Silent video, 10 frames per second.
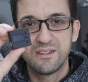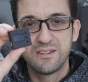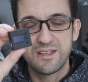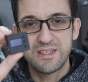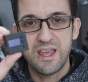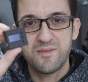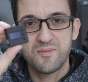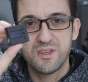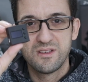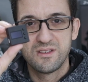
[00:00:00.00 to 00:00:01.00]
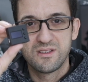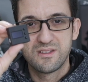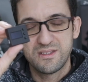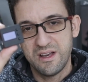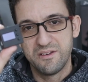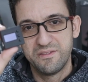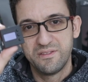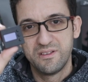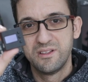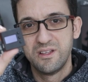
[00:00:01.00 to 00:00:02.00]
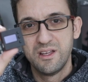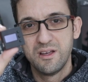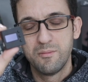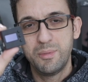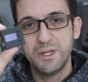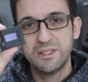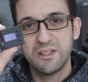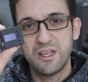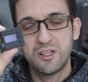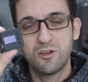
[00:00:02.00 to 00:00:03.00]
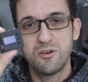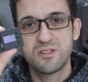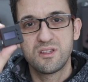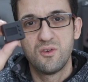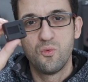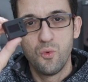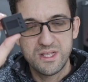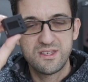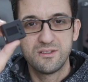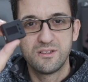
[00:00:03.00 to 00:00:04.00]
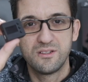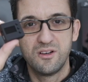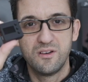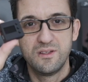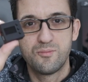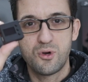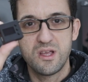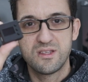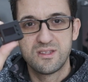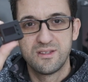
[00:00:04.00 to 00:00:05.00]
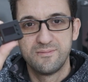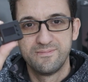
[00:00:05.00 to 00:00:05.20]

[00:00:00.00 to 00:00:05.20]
the same stuff, but it cost 1/3 of the price.